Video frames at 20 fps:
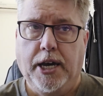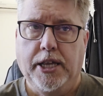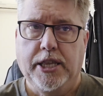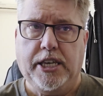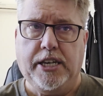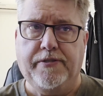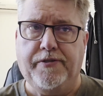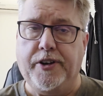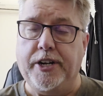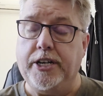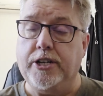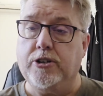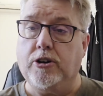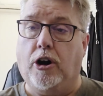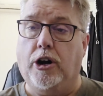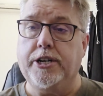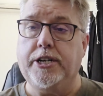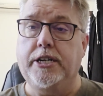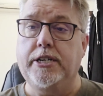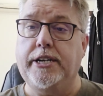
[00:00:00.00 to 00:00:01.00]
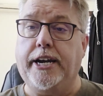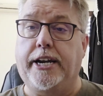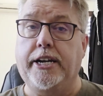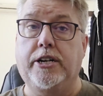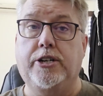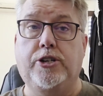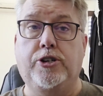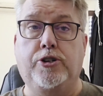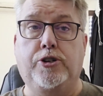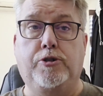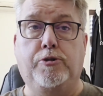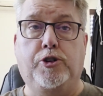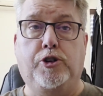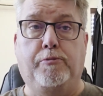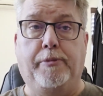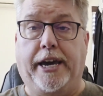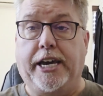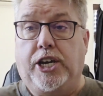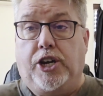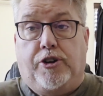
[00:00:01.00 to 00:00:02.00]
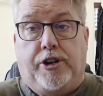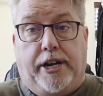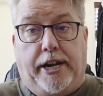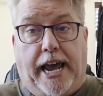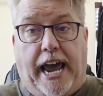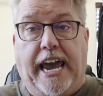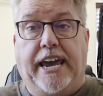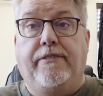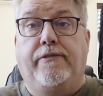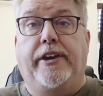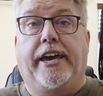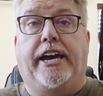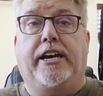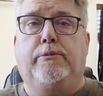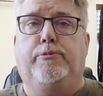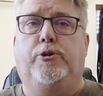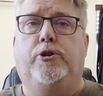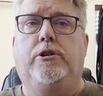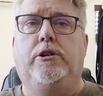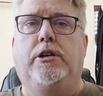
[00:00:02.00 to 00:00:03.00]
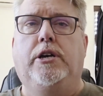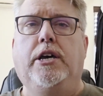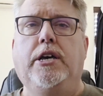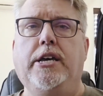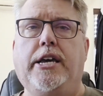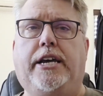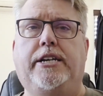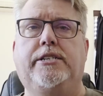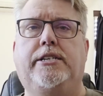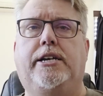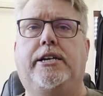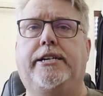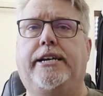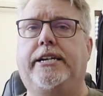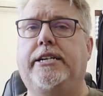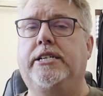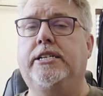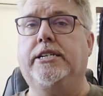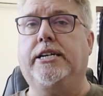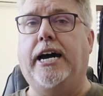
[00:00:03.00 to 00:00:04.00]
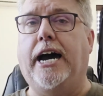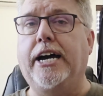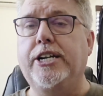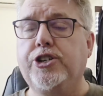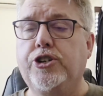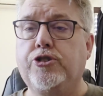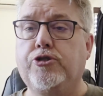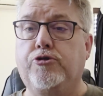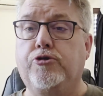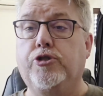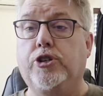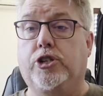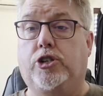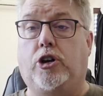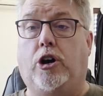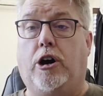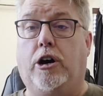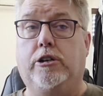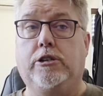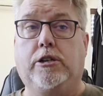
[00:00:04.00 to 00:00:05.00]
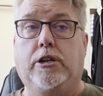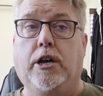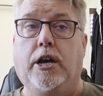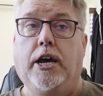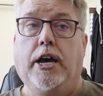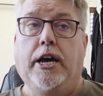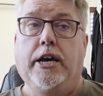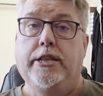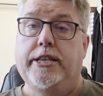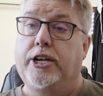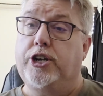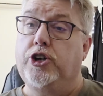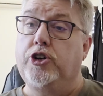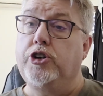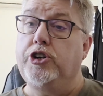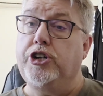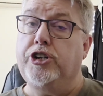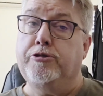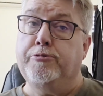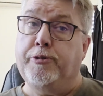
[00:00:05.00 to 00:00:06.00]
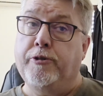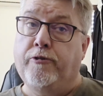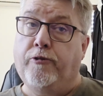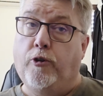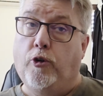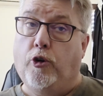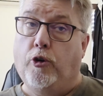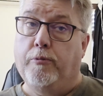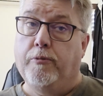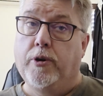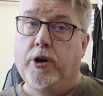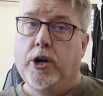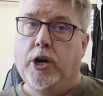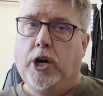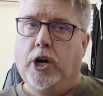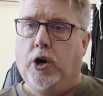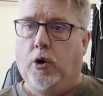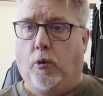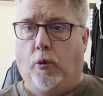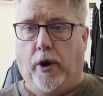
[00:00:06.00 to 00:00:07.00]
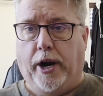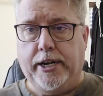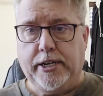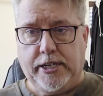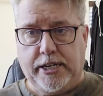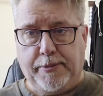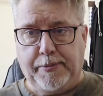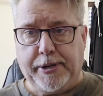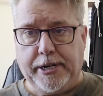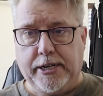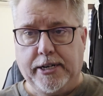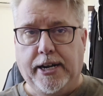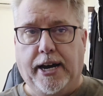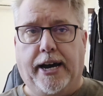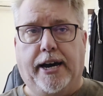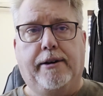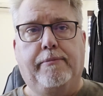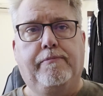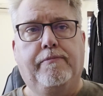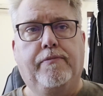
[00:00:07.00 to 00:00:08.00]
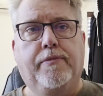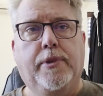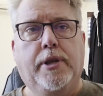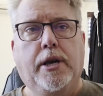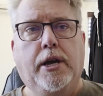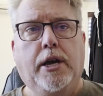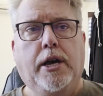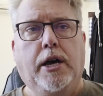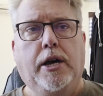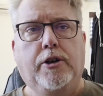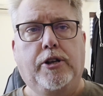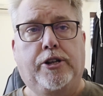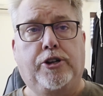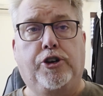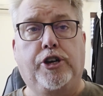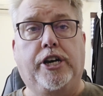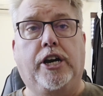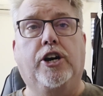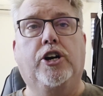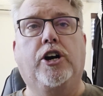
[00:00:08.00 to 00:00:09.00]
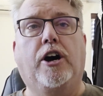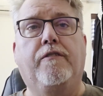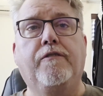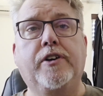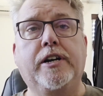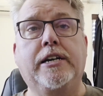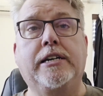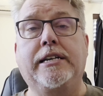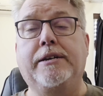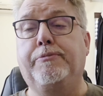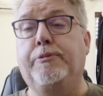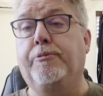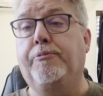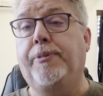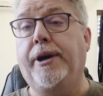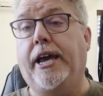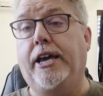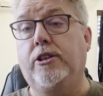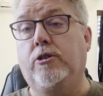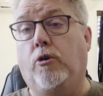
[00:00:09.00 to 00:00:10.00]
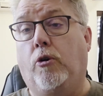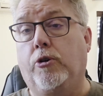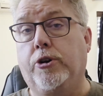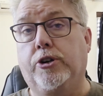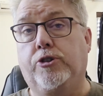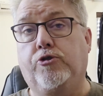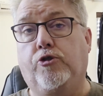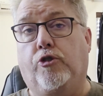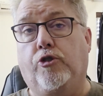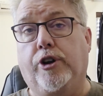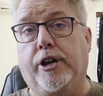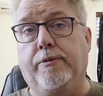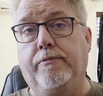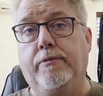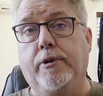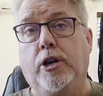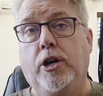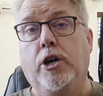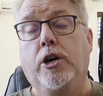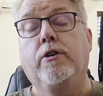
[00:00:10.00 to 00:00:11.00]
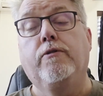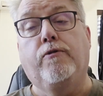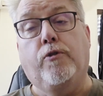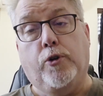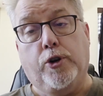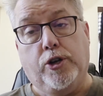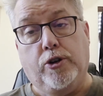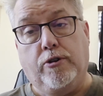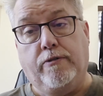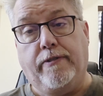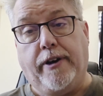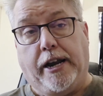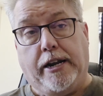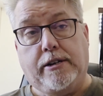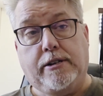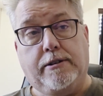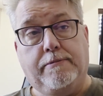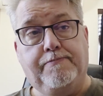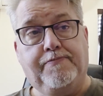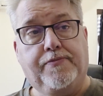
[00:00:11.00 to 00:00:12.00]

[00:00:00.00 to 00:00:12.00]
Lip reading: These videos aren't intended to make you an AV expert. Instead, they just guide you through the tasks that you need to perform, one step at a time, so you can confidently prepare the auditorium for your event.